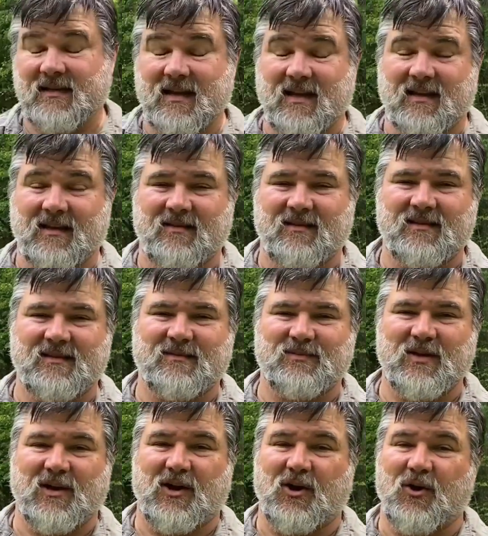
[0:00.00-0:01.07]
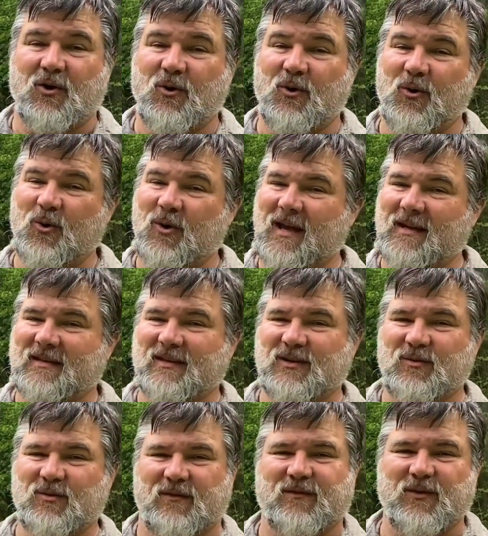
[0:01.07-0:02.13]
said, this has been a whole lot to
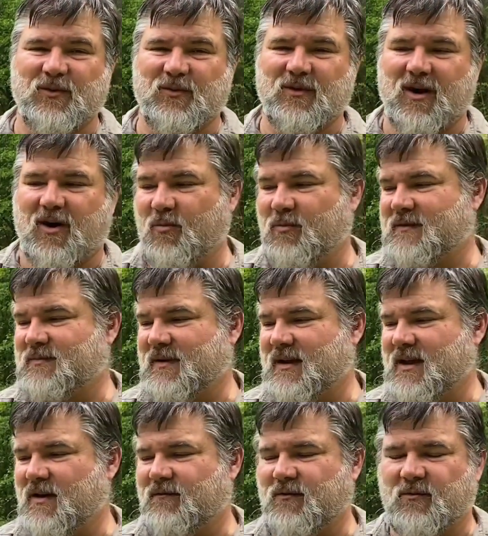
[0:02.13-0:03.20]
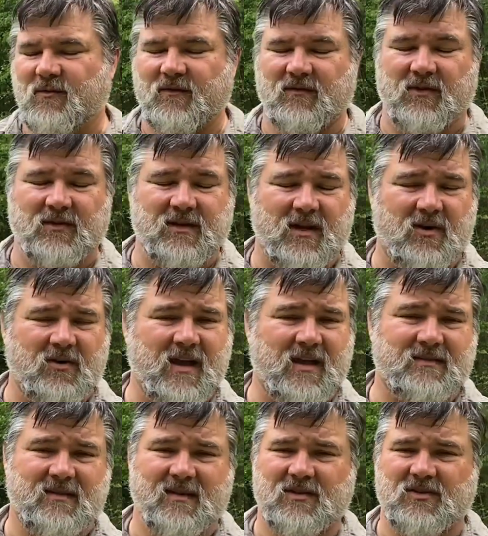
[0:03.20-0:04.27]
do with food. I hope it's been helpful. We've looked at all
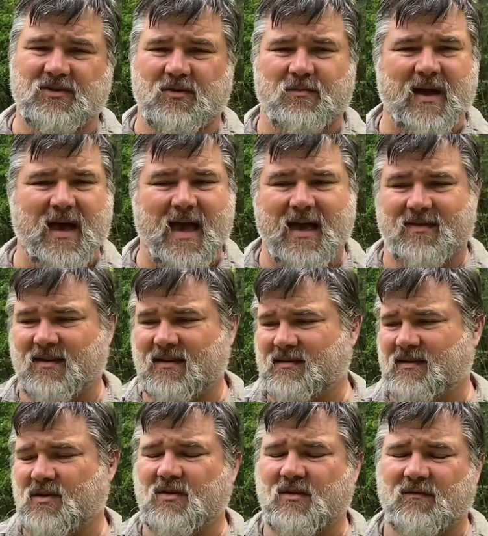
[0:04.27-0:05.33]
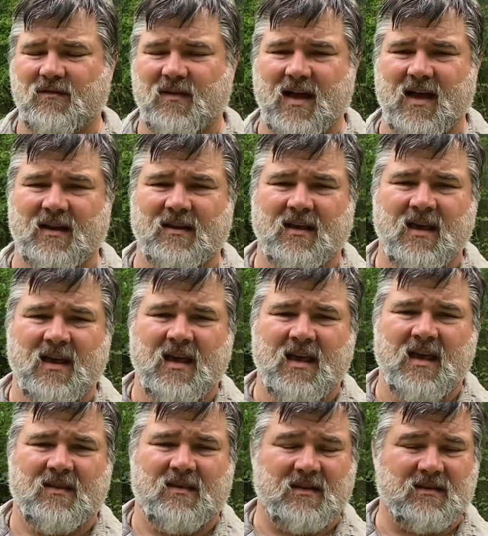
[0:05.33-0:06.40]
kinds of things you can pack, things that you can find,
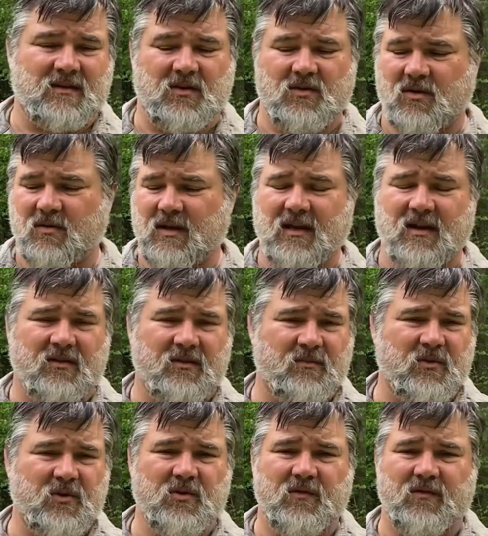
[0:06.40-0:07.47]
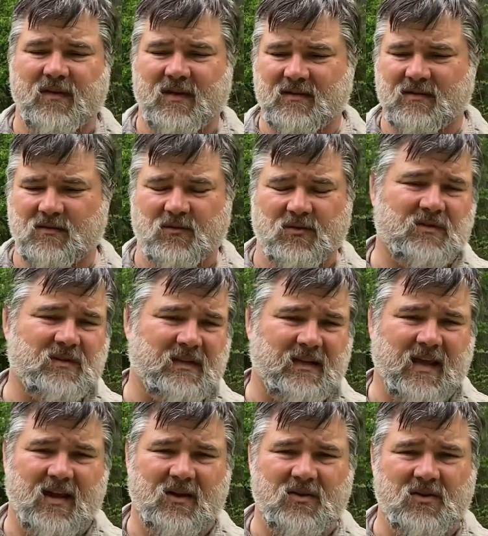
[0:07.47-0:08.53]
things that you can eat on the move, things that when you
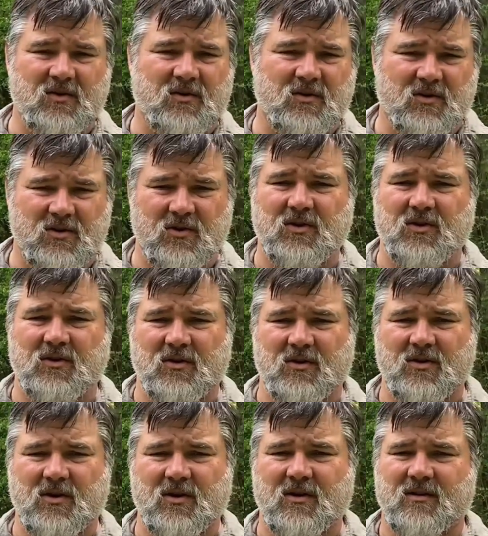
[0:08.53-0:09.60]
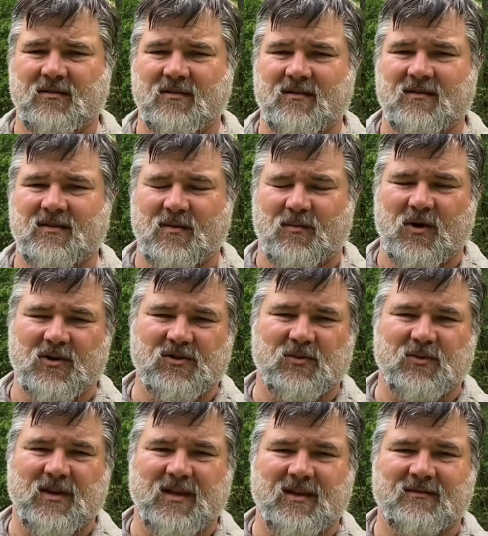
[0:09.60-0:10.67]
sit down and you can cook, you can cook. Come on,
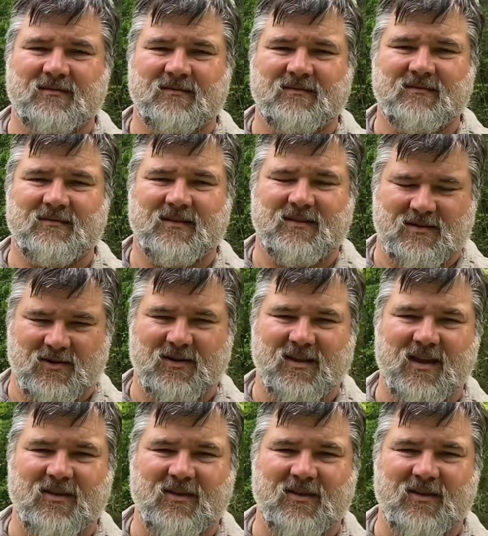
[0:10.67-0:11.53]
join in. Let's learn